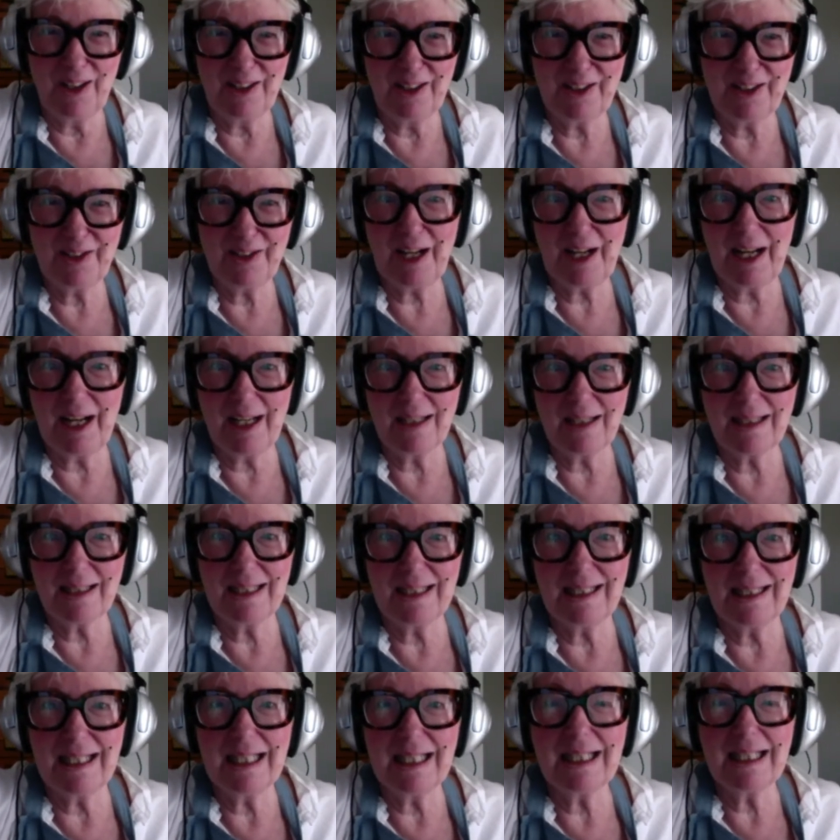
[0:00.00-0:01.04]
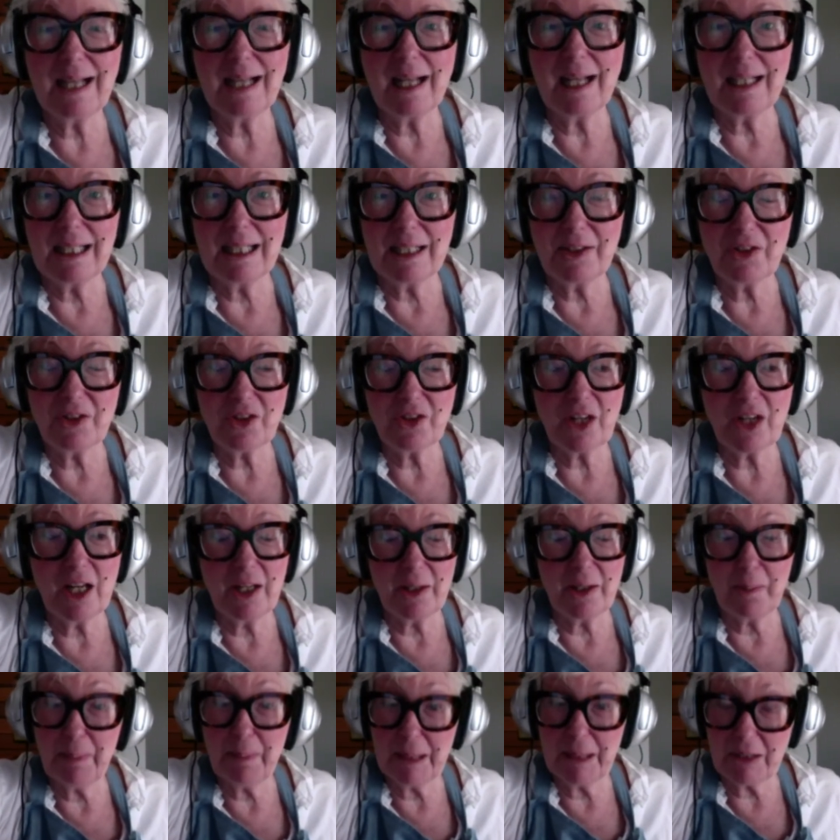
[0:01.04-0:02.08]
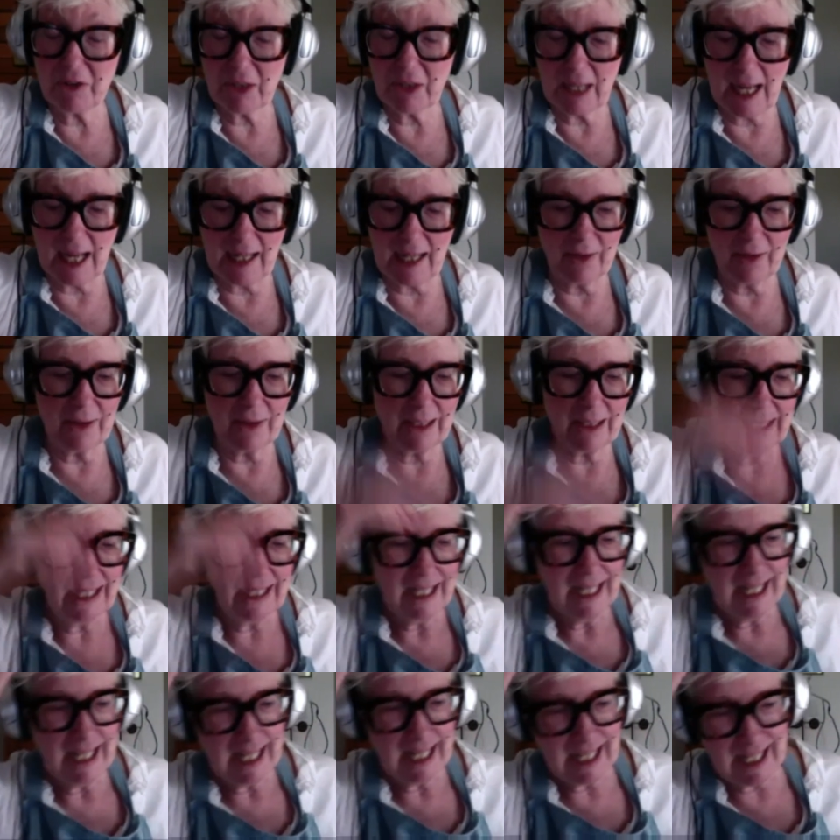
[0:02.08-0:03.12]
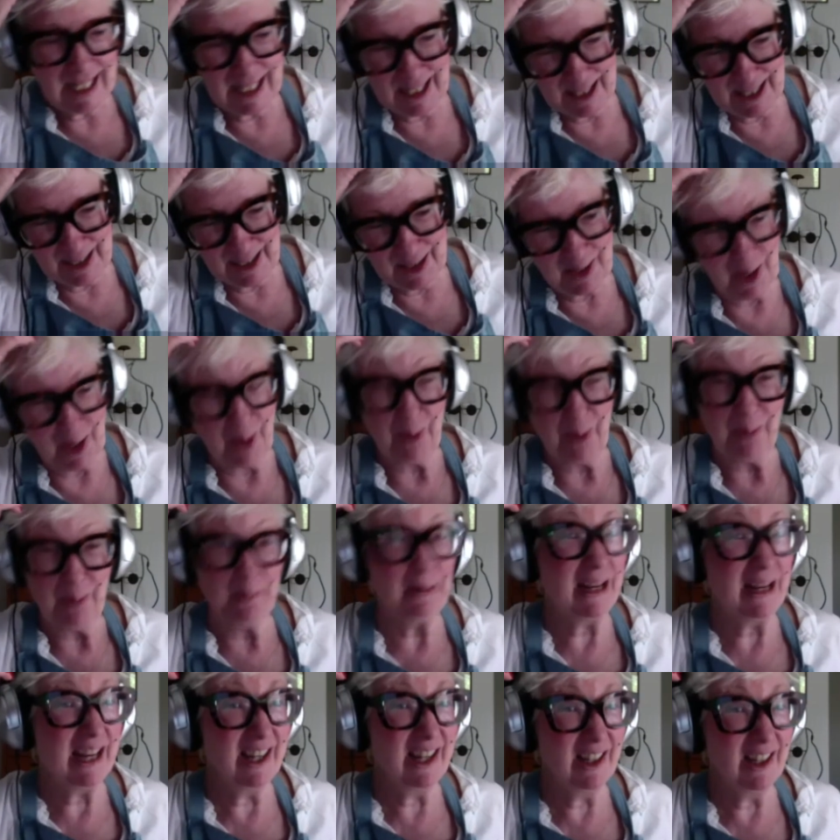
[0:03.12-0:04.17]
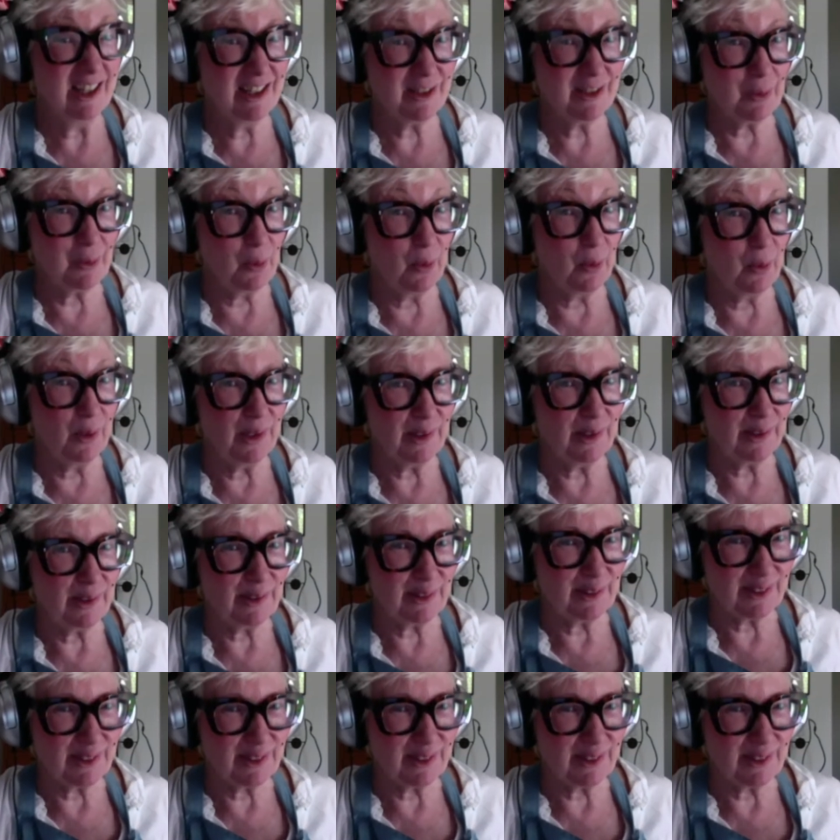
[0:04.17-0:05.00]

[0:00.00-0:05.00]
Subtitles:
classes in Dulwich at the Picture Gallery, you know, beginners oils,